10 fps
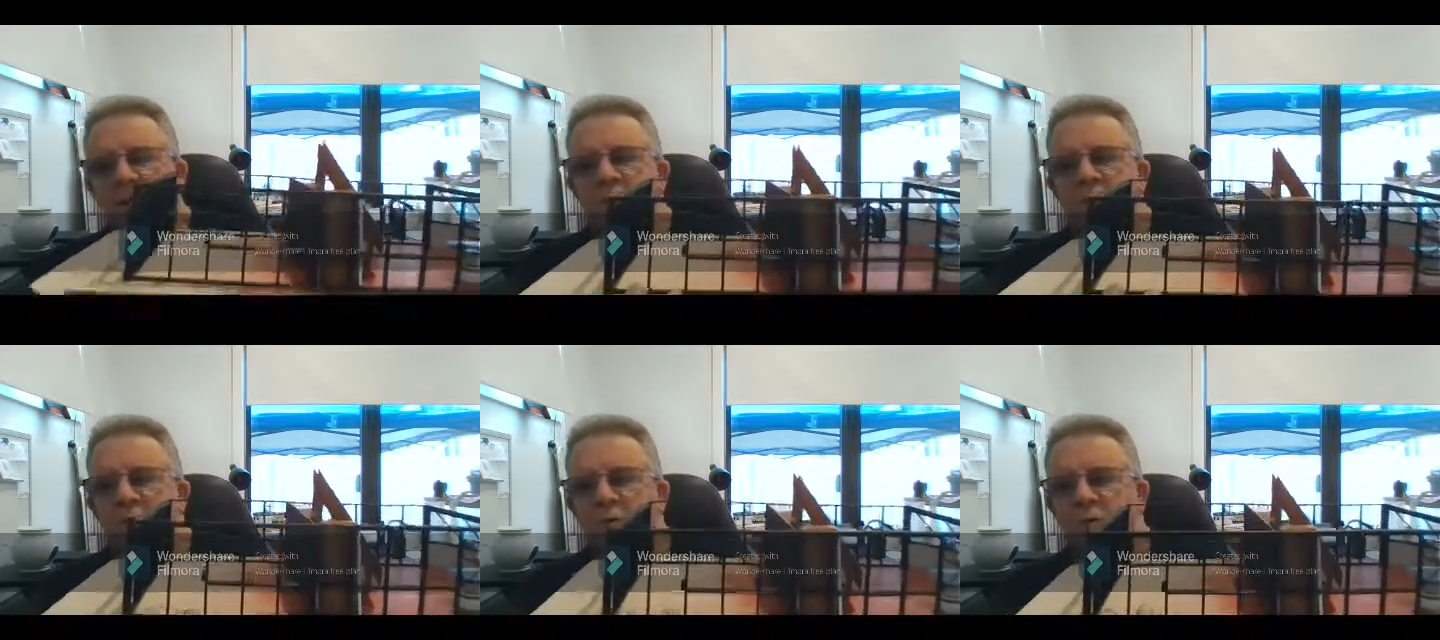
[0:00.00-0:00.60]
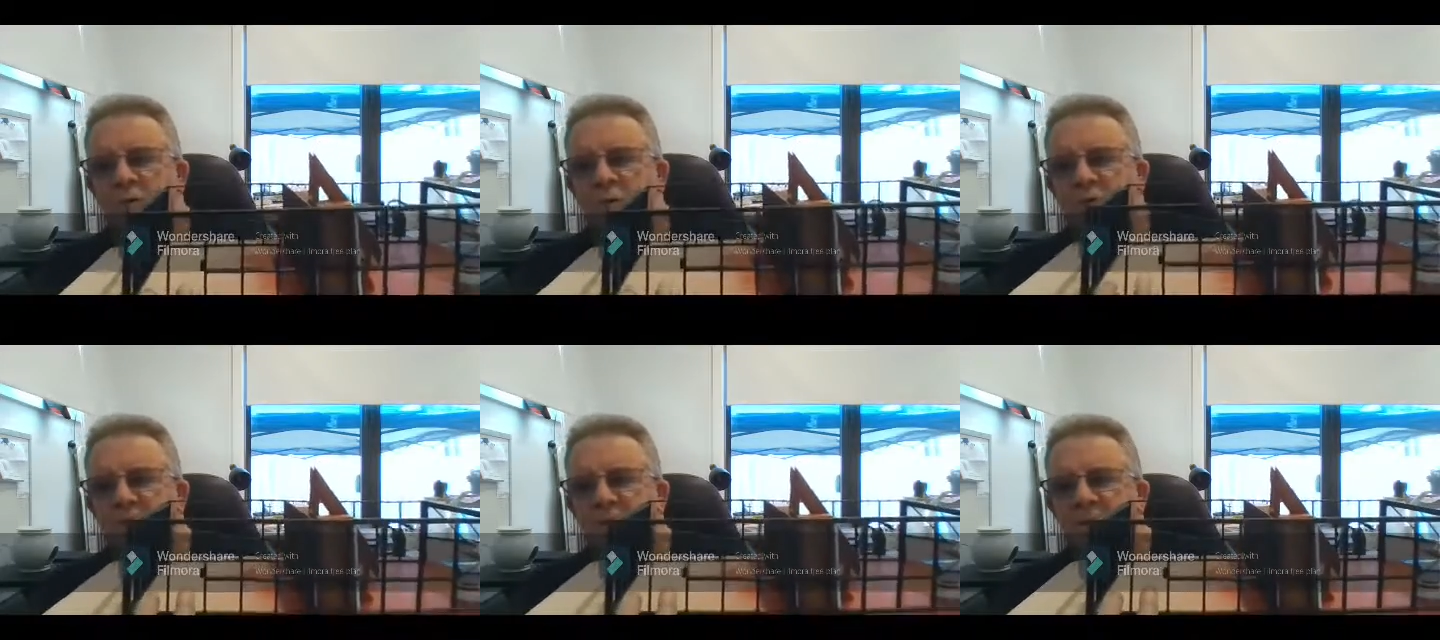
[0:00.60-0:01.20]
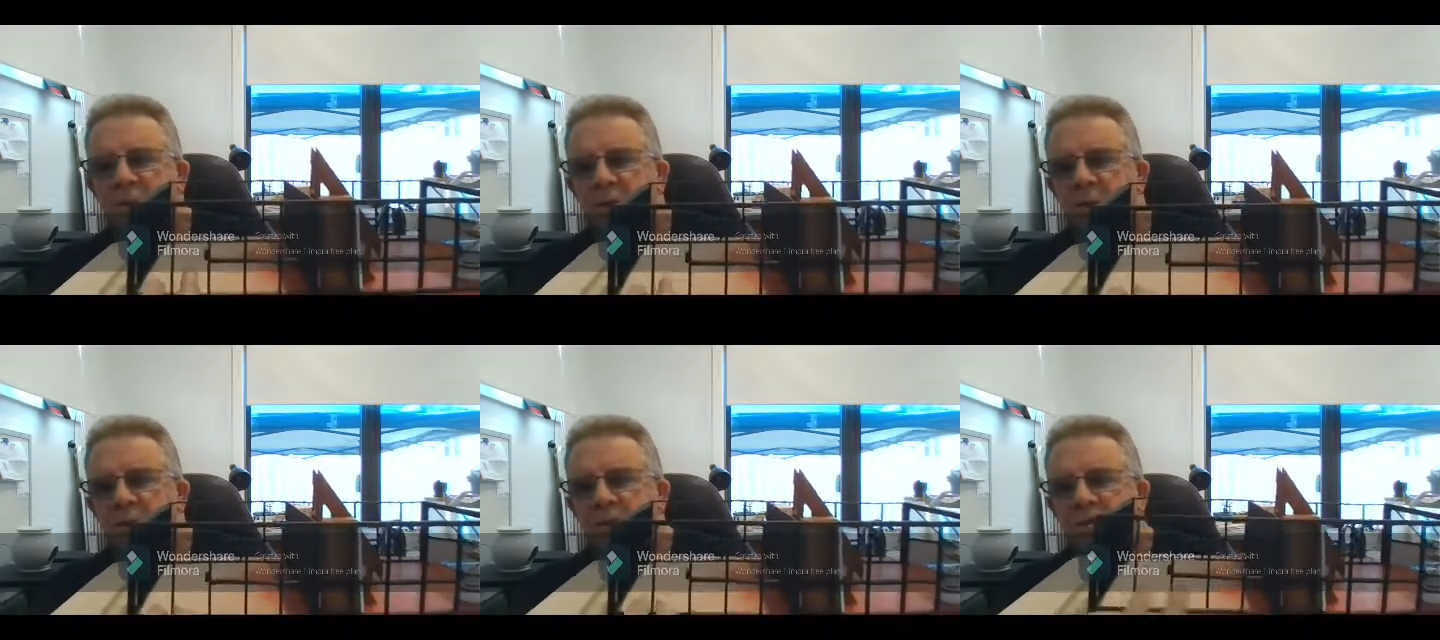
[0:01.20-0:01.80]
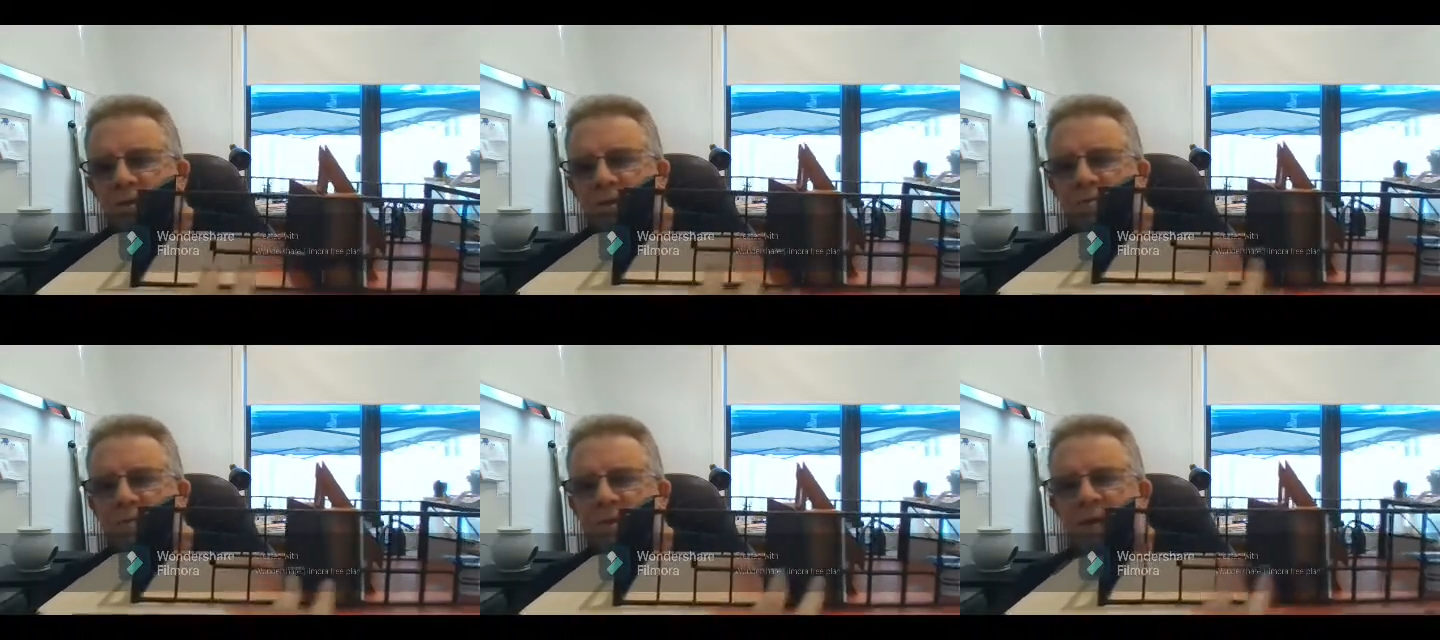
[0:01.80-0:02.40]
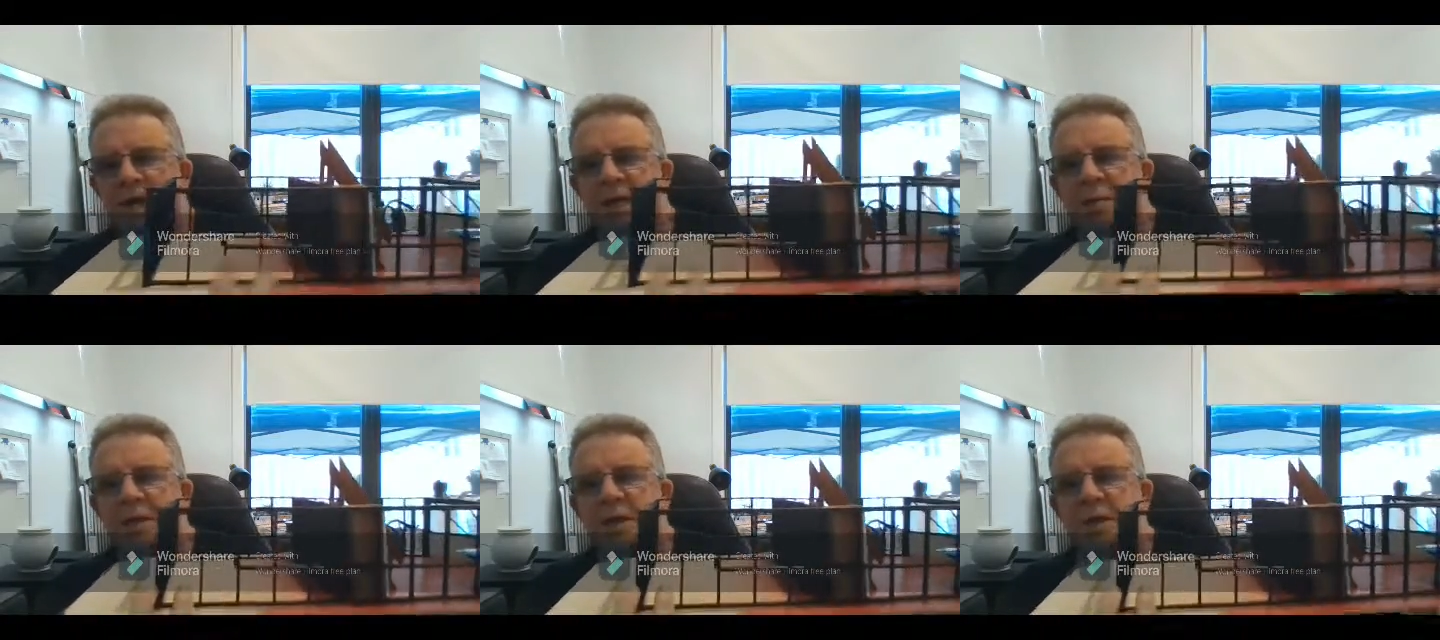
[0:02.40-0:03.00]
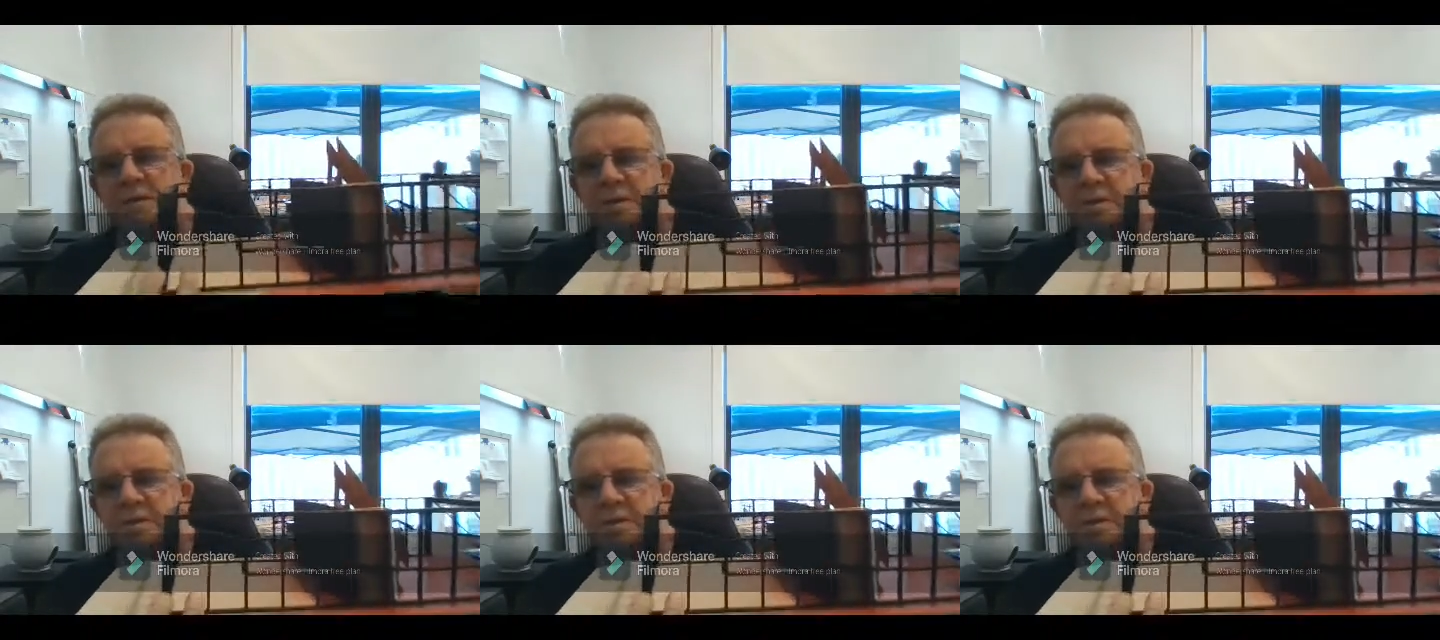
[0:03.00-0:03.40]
with the doors, which these will be dark windows